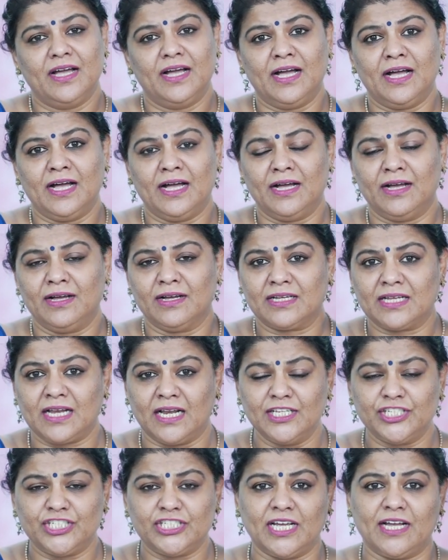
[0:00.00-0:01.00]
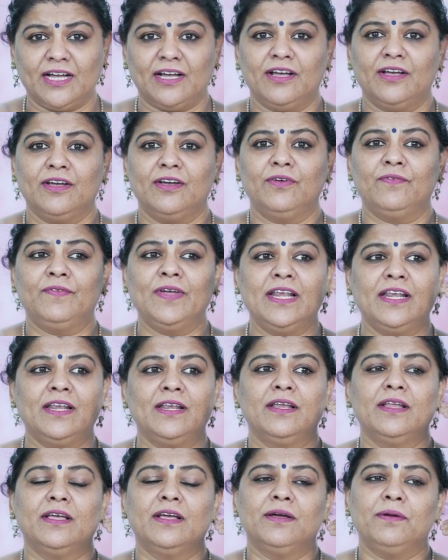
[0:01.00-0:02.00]
Culture
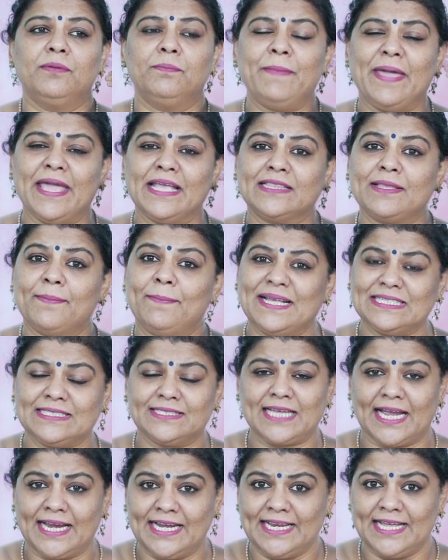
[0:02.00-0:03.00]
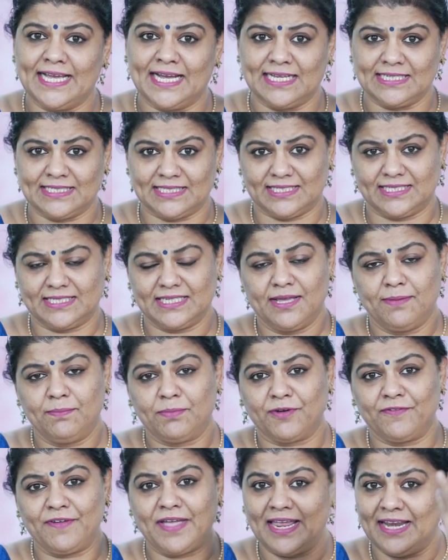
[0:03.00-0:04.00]
will make the best ideas
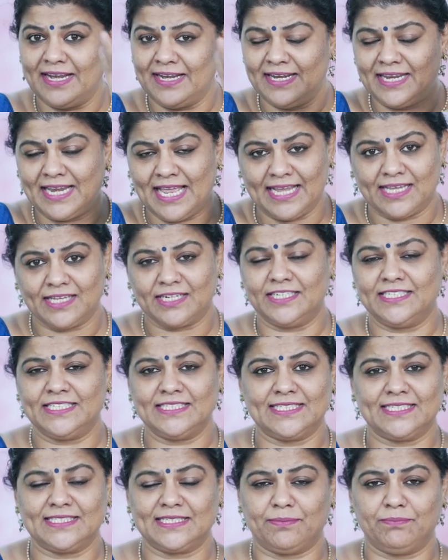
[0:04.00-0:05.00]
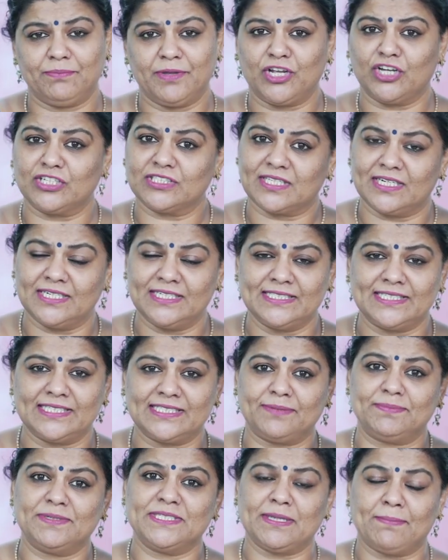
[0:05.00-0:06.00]
prevail, like criticism, because
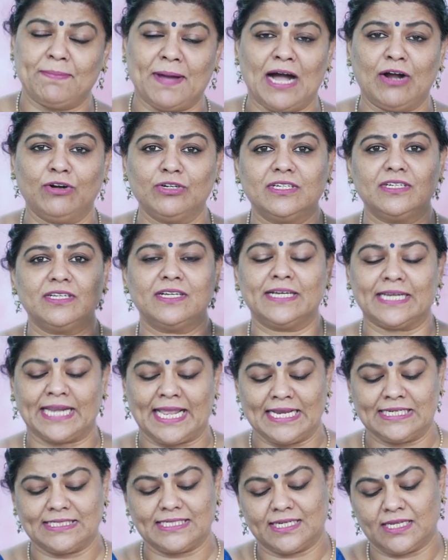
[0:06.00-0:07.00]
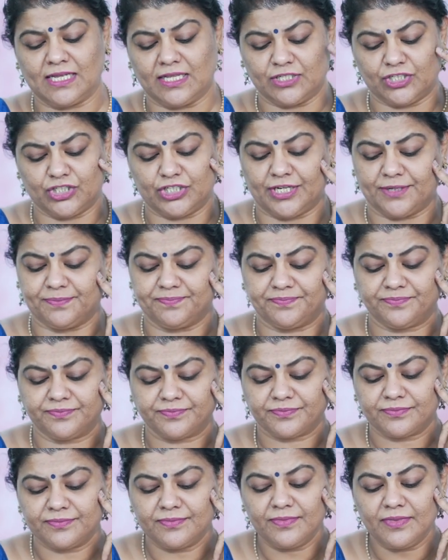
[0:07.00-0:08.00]
criticism is about great culture.
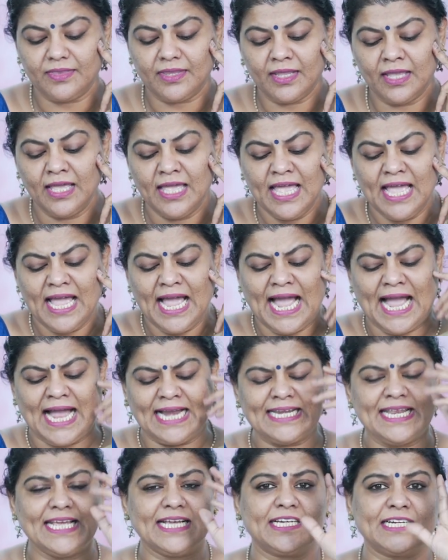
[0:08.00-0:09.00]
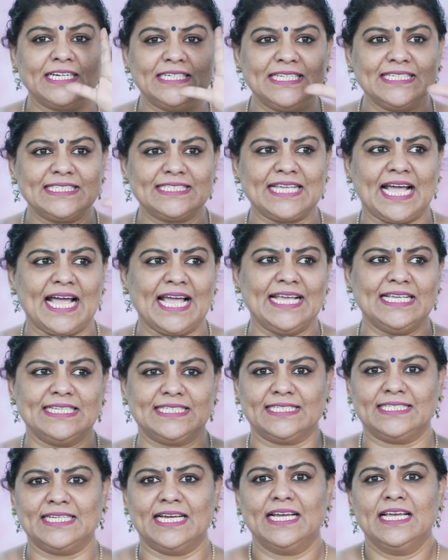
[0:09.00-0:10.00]
And he
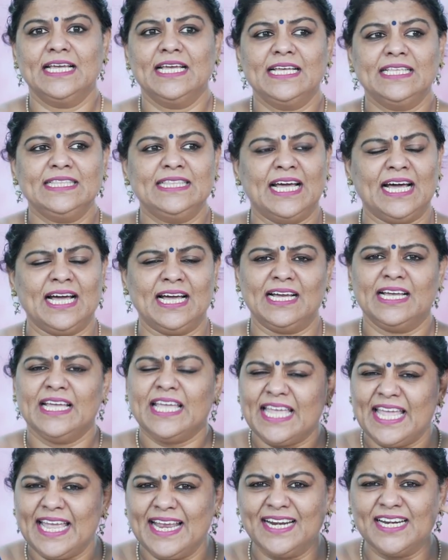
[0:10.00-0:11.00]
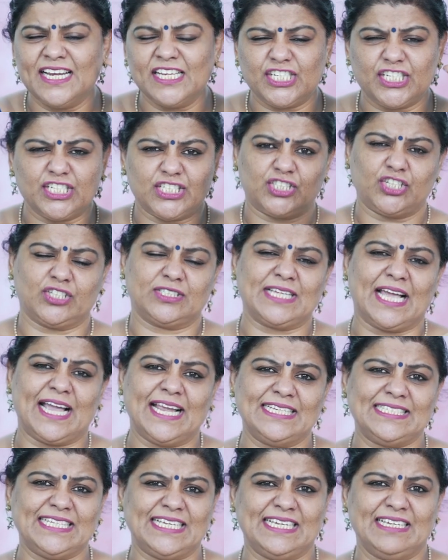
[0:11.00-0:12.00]
criticized the English
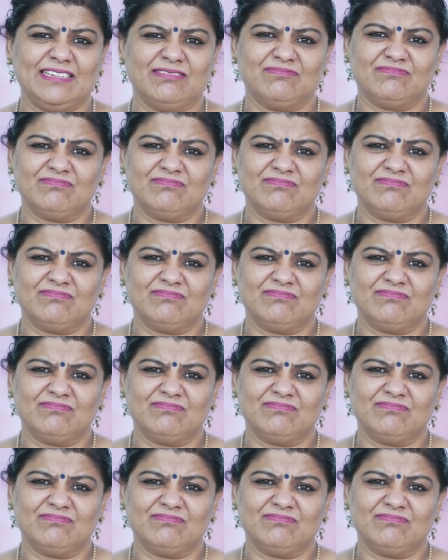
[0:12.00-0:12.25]
society